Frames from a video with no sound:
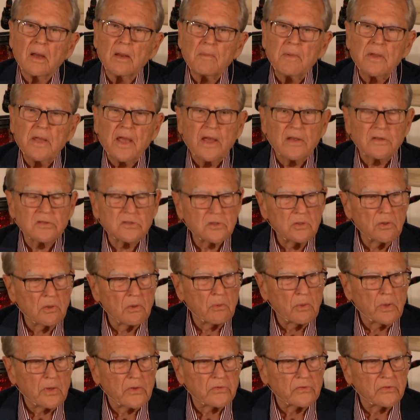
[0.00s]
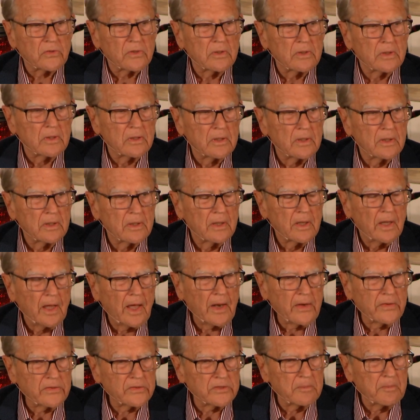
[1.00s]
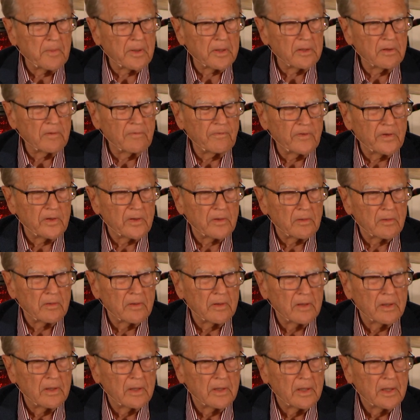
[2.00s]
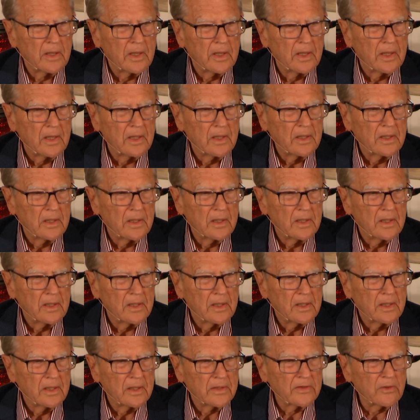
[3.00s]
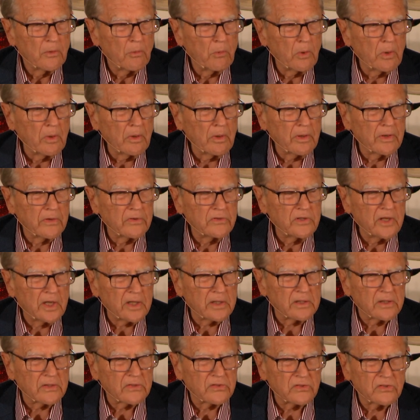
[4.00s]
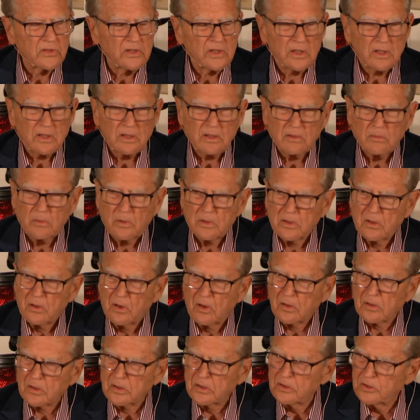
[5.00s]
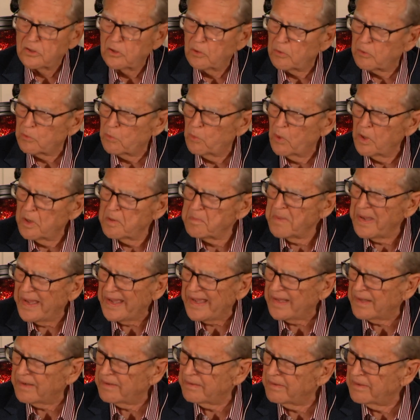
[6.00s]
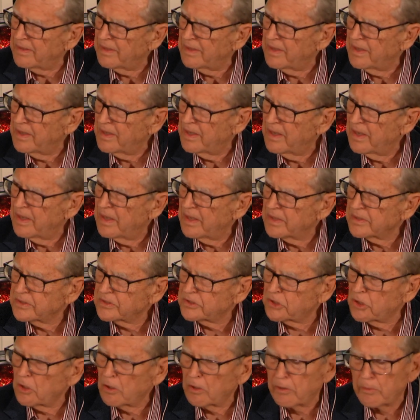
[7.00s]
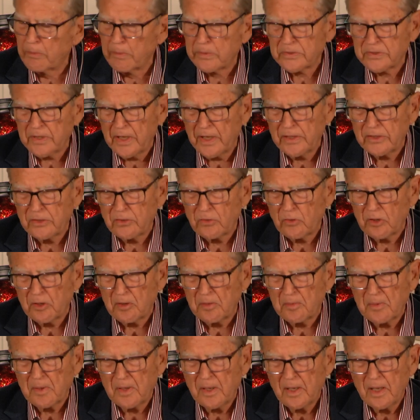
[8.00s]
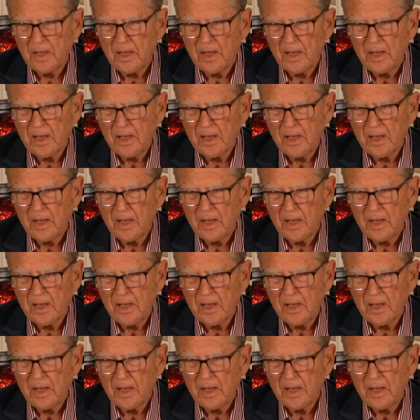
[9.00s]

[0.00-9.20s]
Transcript: Let me ask you a question. How does it make you feel? The world is yet to see what God can do with one man, totally resigned to him.